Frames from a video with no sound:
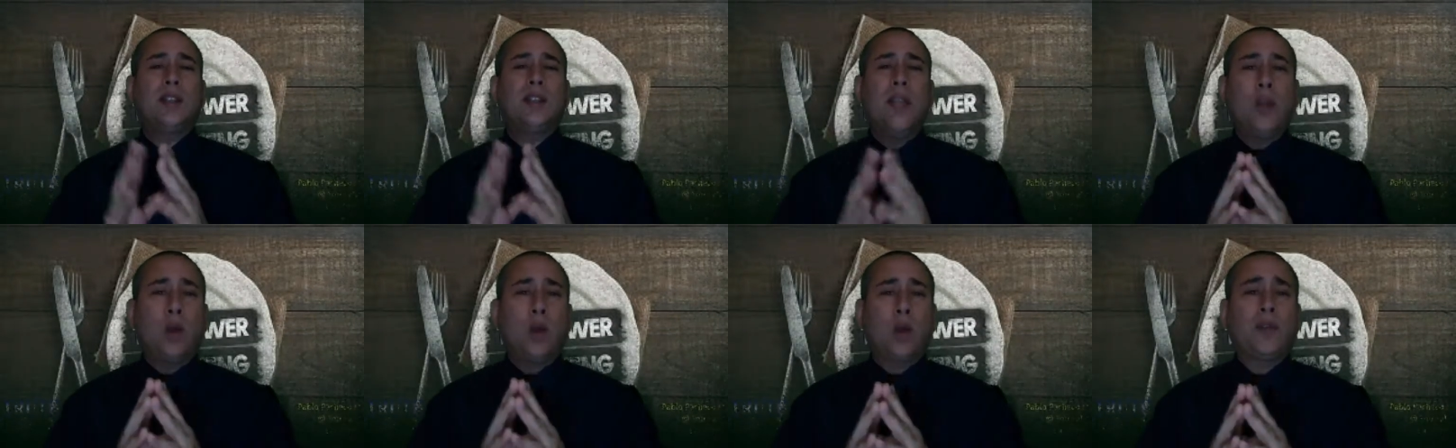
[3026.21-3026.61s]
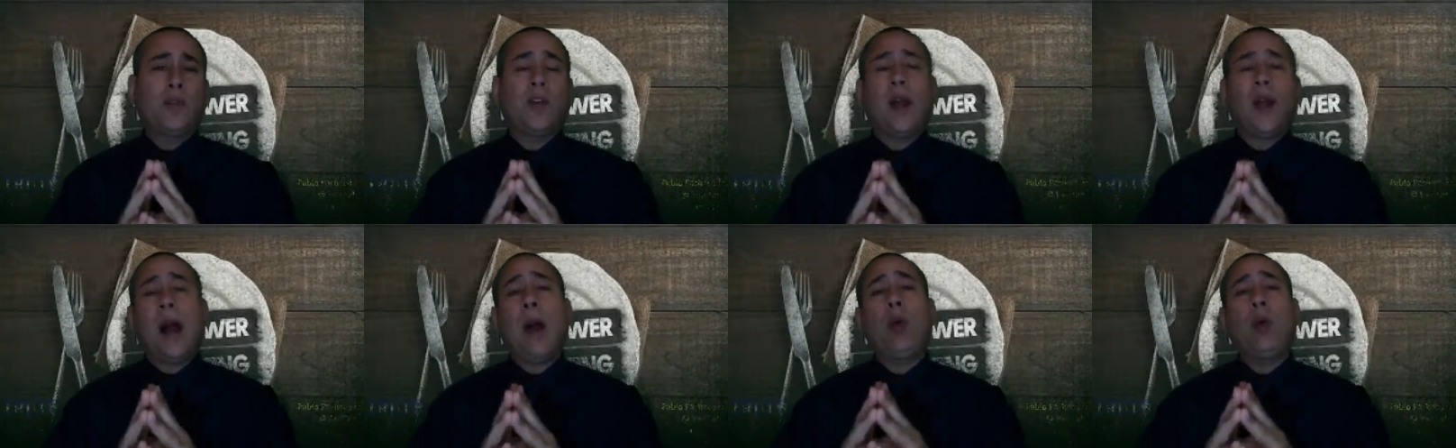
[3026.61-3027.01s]
in order
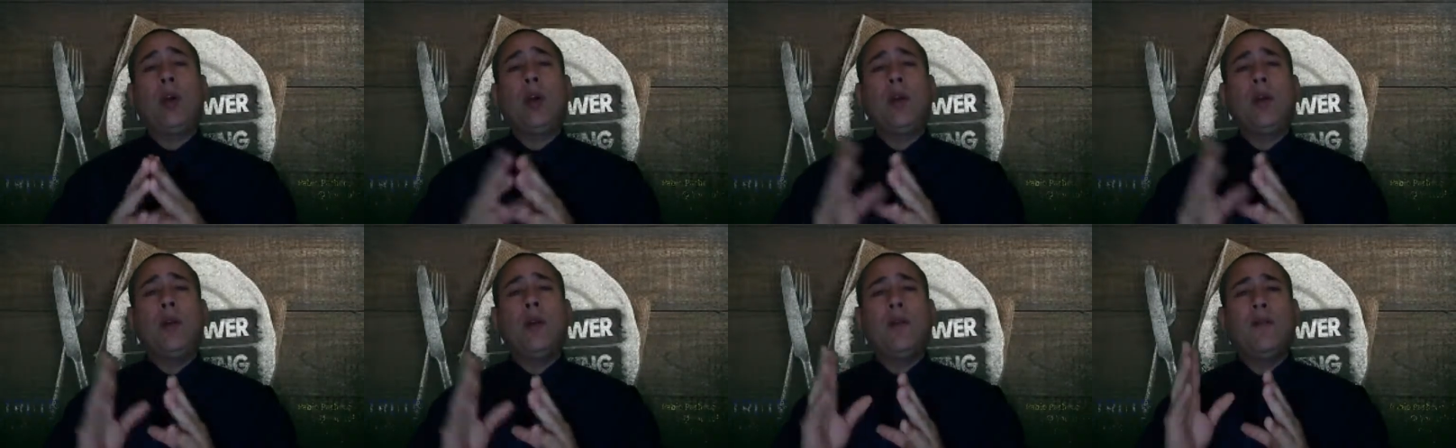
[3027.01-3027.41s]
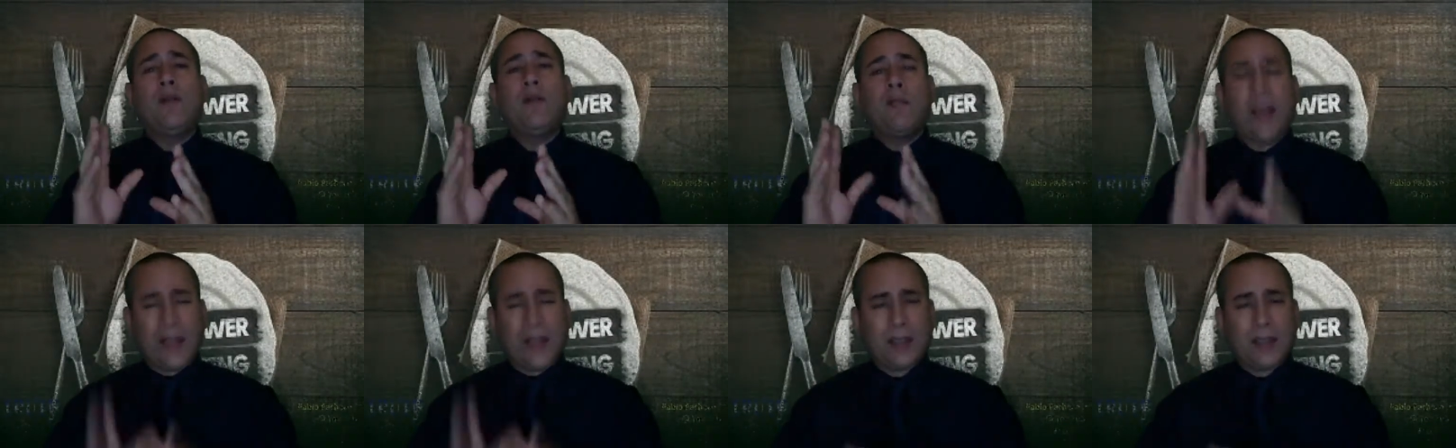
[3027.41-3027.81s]
for our
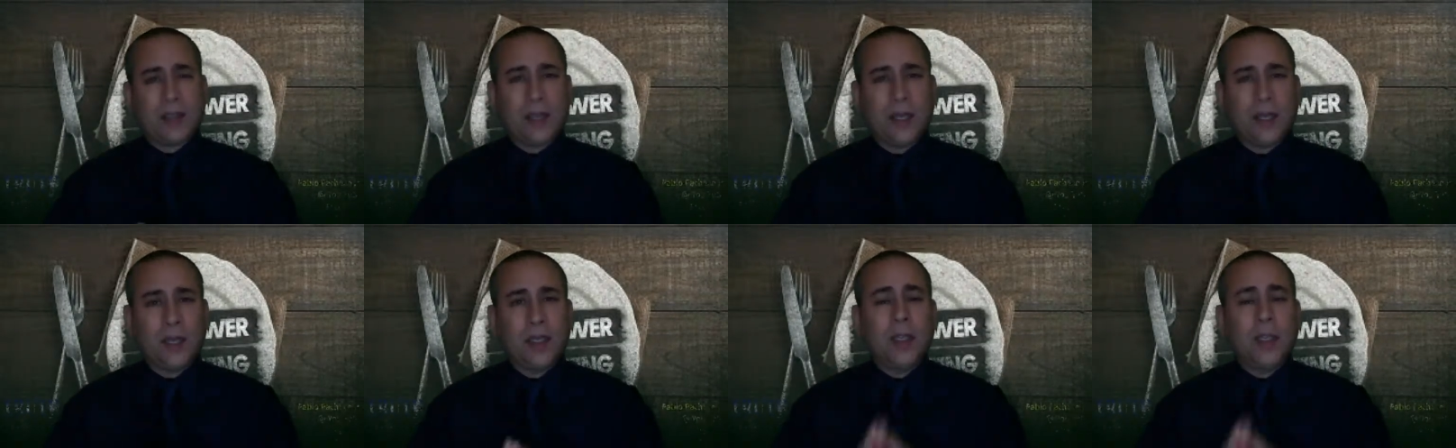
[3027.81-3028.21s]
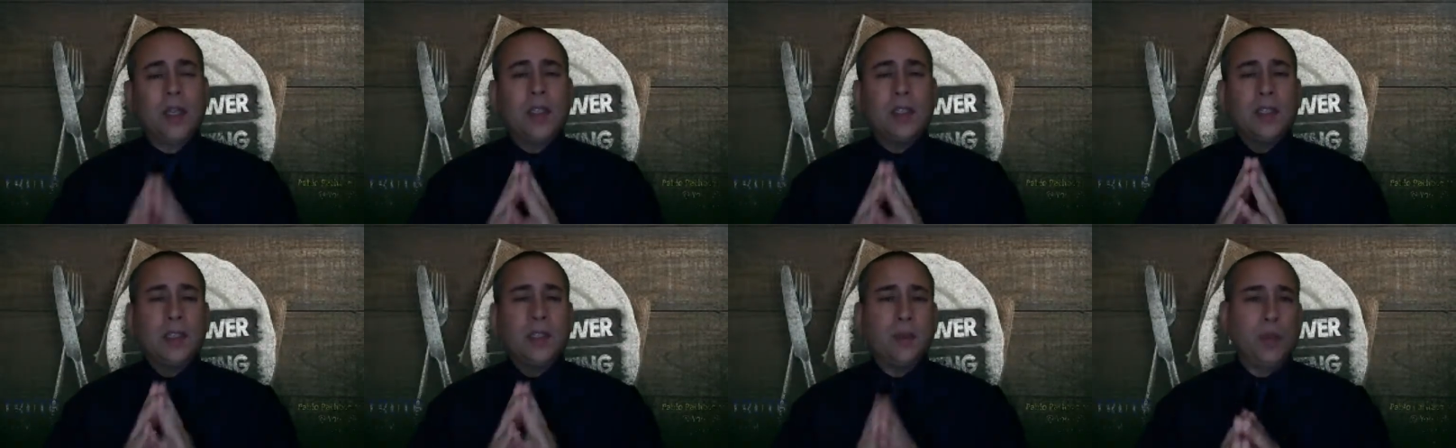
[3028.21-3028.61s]
fasting
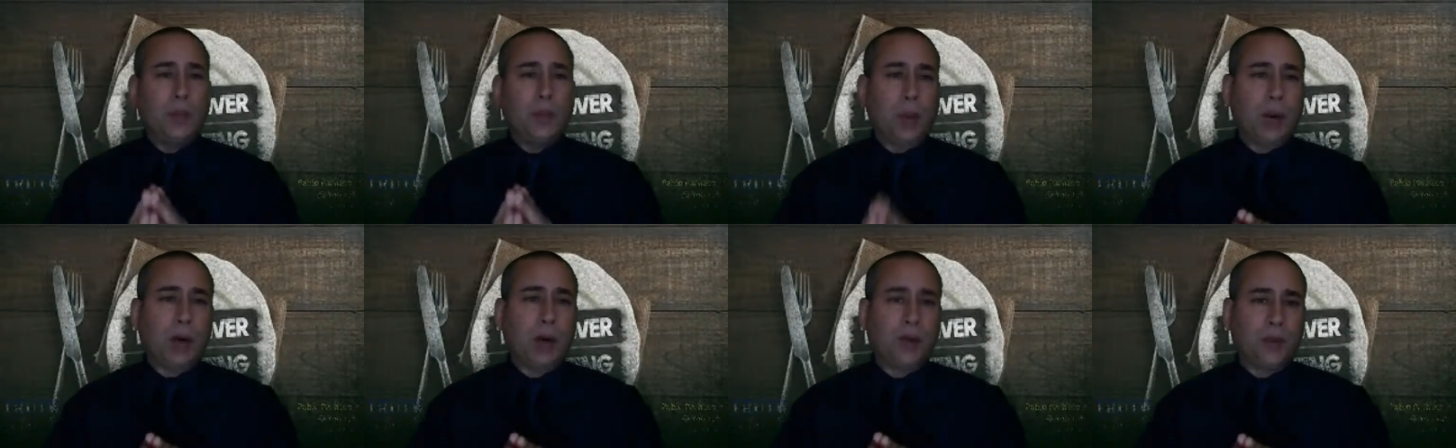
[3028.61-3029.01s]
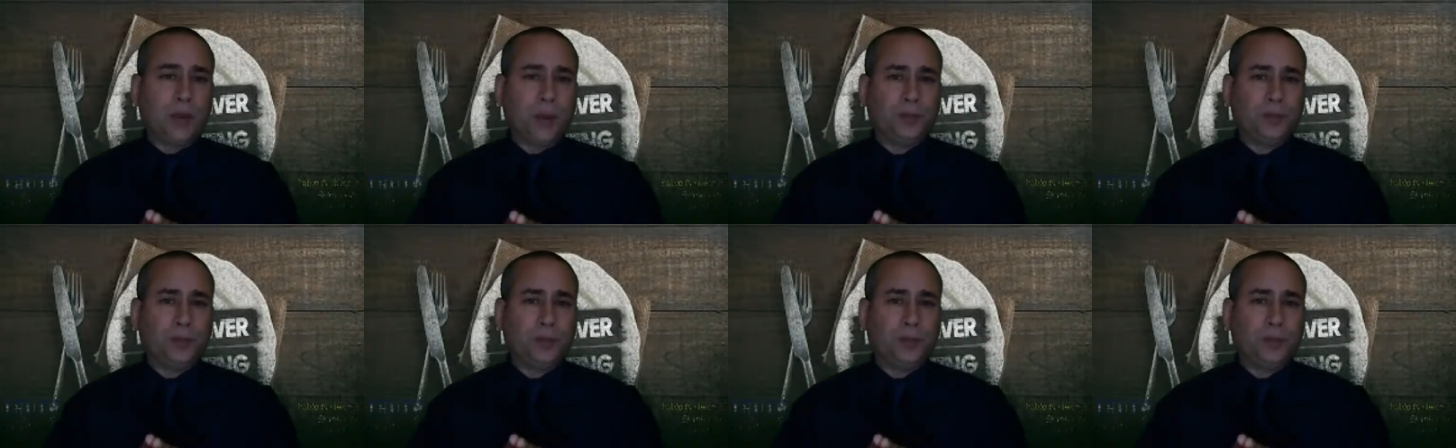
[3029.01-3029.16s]
to be powerful.